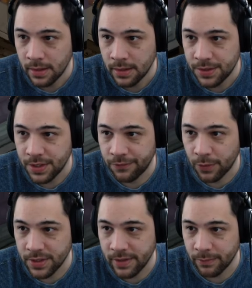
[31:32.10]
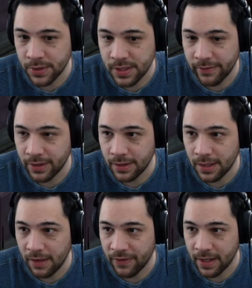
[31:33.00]
Still 47.7.
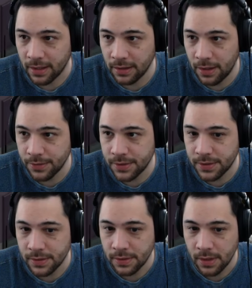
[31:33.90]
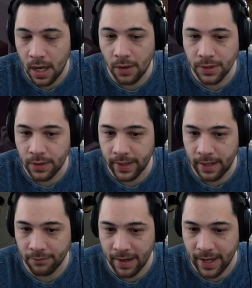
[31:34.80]
If I get close... Oh, you know what? I
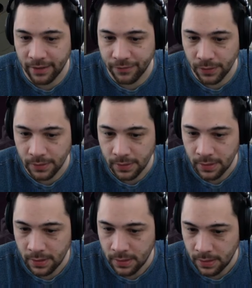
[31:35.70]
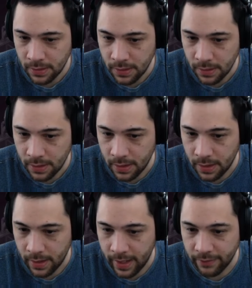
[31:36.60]
ran out of fuel.
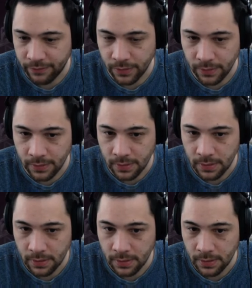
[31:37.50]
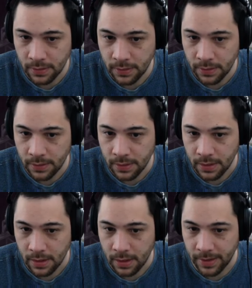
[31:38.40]
Add fuel.
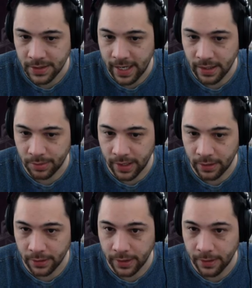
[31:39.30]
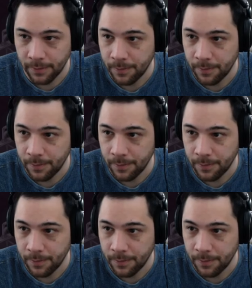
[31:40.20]
I meant to add the plank earlier.